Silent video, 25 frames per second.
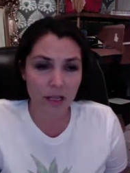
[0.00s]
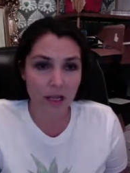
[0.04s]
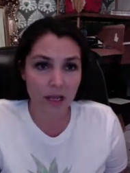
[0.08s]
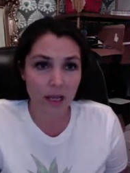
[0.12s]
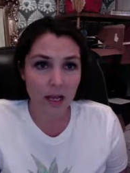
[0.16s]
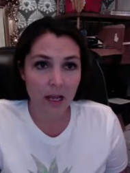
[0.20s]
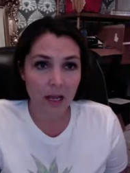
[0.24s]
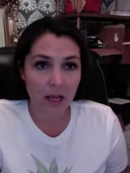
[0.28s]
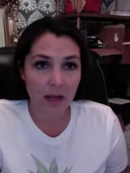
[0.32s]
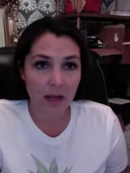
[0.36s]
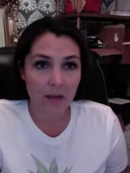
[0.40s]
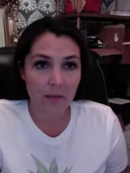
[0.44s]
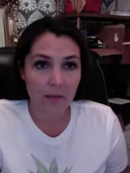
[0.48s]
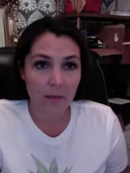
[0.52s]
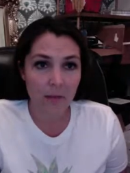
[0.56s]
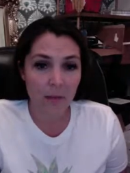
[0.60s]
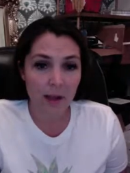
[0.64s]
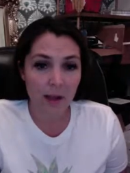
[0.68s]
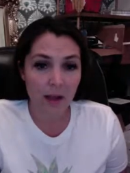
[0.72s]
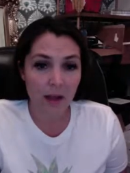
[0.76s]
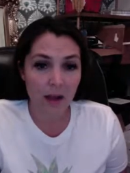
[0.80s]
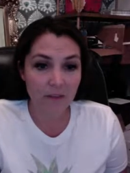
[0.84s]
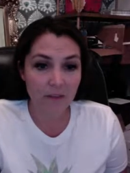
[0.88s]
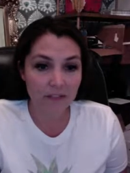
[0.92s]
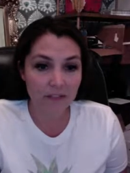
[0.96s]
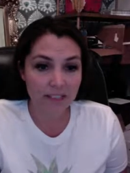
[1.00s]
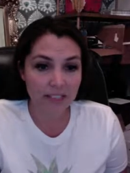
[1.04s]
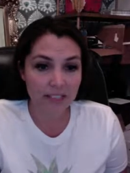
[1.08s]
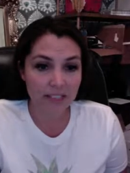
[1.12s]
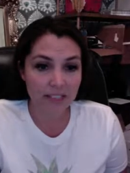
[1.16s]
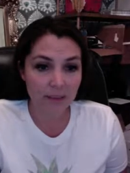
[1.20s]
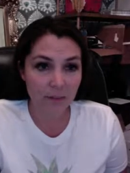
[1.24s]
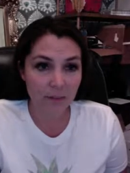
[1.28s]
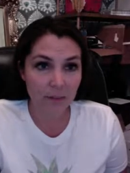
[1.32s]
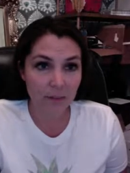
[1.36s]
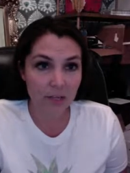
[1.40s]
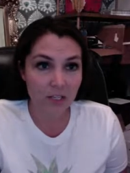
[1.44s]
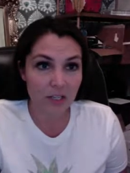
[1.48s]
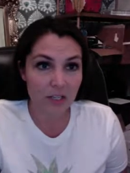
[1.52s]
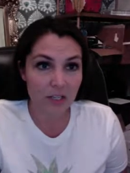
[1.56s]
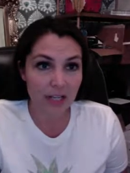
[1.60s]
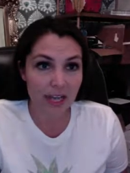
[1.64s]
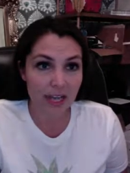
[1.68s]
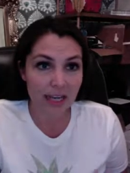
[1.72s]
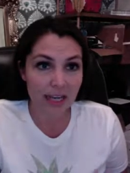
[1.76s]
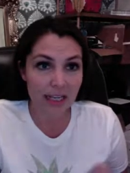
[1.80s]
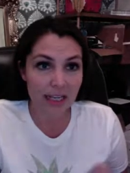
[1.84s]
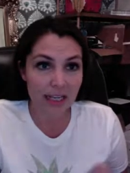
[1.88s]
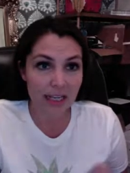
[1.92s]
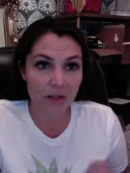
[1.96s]
But my office has a budget. I
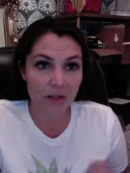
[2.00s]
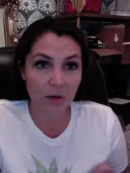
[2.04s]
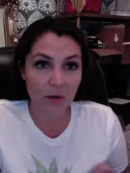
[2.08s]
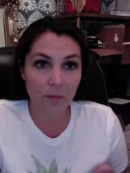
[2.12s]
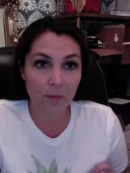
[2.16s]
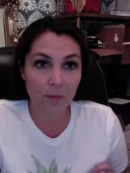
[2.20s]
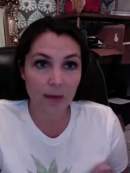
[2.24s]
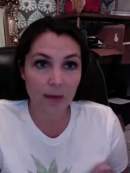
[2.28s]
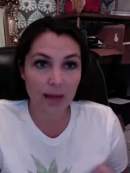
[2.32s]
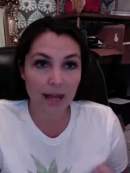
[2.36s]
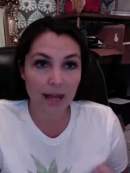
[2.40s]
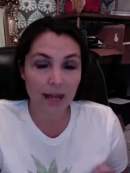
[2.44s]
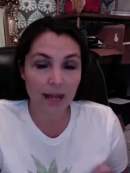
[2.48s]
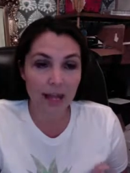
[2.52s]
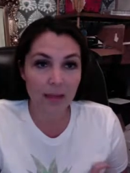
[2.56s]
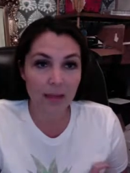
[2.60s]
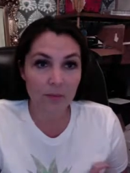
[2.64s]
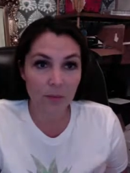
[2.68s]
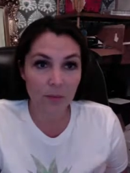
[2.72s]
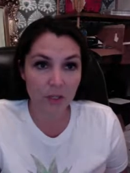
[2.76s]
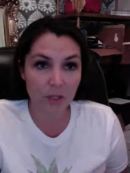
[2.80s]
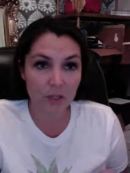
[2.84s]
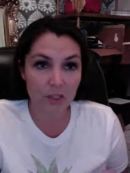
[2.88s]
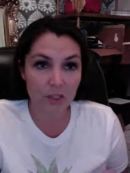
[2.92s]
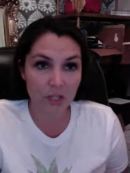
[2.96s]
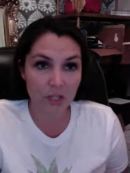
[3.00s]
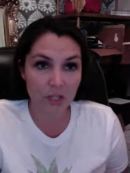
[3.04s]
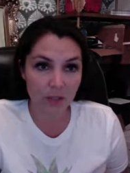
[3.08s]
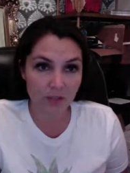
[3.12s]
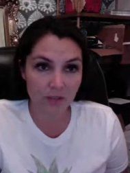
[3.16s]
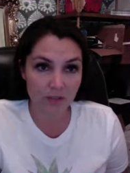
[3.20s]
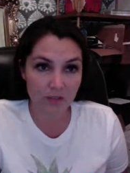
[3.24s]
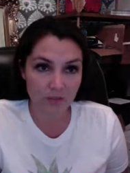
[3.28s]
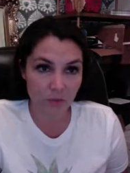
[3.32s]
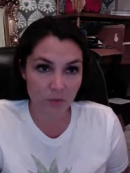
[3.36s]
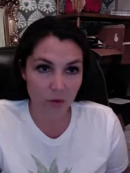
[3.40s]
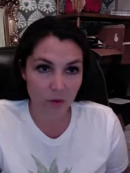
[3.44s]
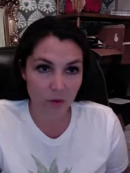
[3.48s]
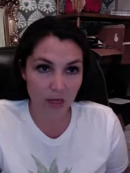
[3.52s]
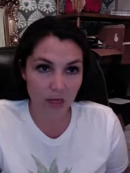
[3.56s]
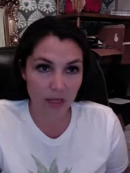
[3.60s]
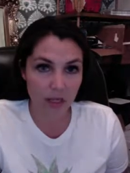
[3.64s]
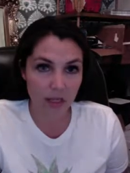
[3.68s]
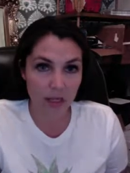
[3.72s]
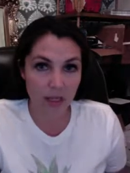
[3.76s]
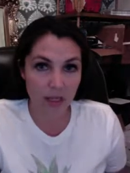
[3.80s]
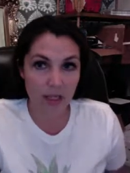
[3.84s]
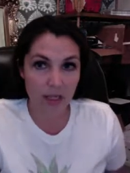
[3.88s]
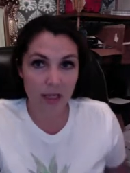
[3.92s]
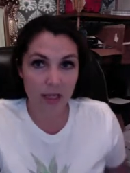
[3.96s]
get to go buy bookshelves for
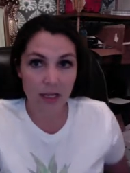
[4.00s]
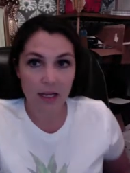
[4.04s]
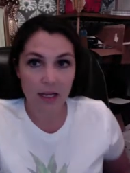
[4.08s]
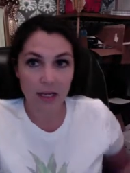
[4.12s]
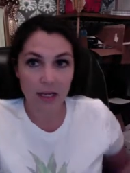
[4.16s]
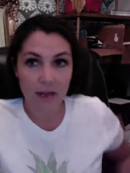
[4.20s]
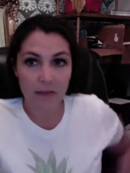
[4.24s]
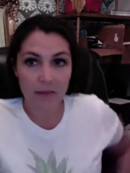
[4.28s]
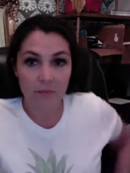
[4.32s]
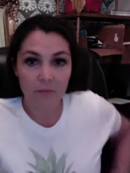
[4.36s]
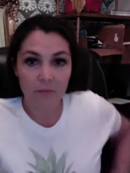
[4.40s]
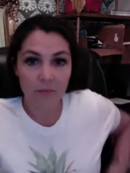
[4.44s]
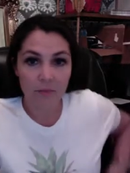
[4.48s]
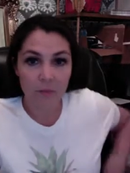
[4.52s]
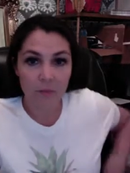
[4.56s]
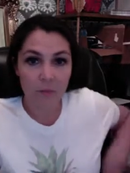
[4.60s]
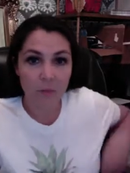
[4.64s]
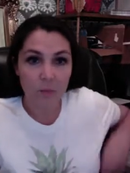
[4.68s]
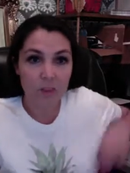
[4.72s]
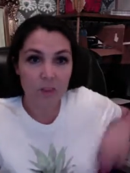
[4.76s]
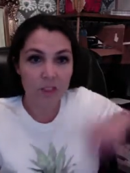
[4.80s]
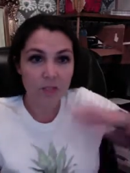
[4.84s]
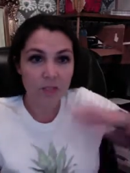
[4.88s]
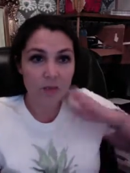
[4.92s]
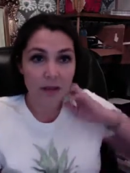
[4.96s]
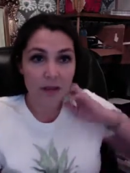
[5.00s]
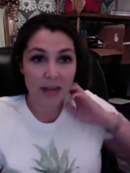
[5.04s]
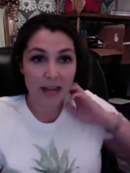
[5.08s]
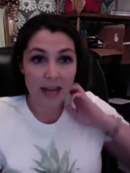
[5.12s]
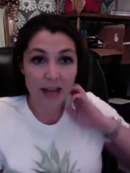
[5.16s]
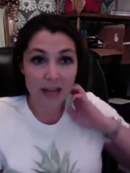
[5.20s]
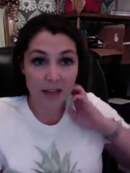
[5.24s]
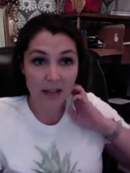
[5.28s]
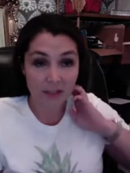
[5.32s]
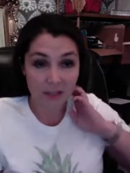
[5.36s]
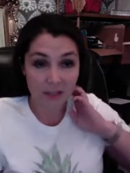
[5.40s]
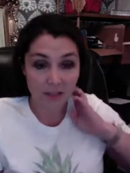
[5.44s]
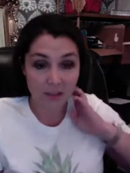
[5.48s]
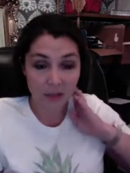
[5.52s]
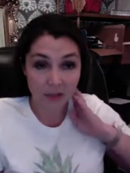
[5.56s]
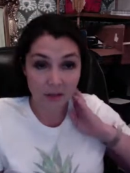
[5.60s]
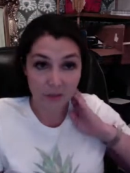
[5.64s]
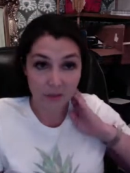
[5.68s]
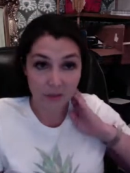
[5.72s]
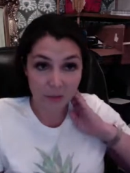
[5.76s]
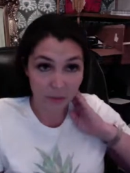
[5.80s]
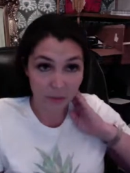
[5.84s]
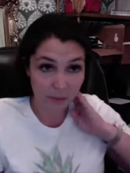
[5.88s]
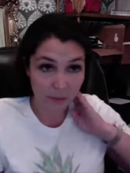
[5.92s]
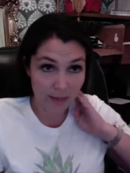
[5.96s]
it. We just bought a house, so every
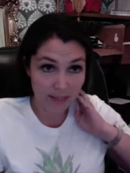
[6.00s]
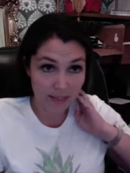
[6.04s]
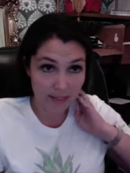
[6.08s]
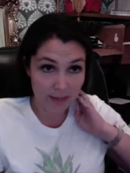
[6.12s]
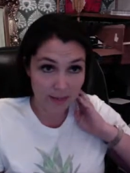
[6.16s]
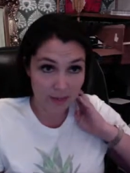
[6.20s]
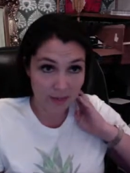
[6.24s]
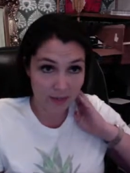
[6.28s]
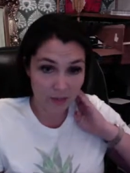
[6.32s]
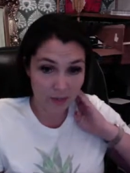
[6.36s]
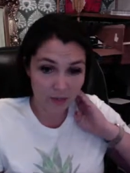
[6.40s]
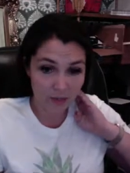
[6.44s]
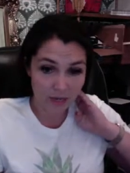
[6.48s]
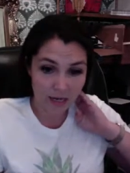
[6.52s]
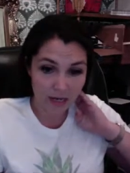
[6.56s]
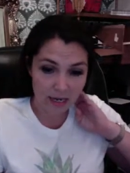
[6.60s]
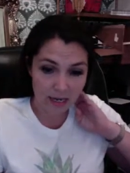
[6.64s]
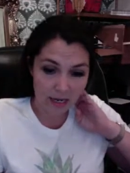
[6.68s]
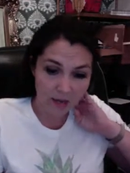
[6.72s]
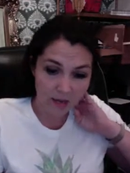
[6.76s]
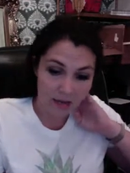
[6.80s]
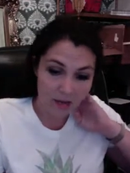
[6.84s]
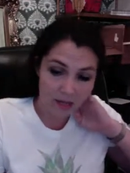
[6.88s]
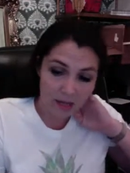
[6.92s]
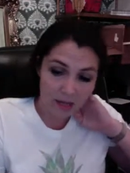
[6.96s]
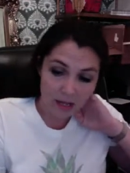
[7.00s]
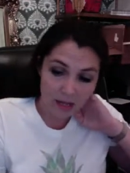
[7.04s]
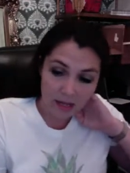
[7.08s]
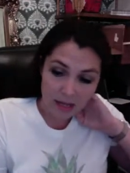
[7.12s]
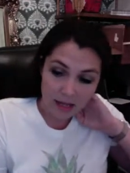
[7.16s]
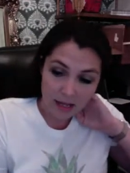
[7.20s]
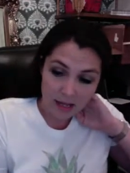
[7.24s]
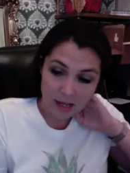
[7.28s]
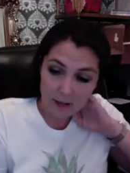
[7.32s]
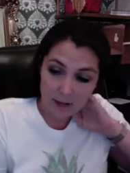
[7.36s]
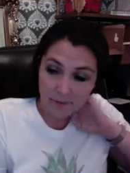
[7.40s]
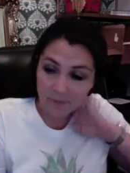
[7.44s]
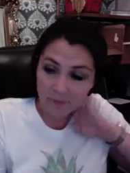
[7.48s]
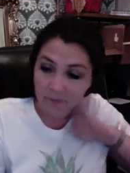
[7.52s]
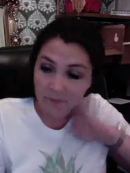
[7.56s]
room has a budget right now.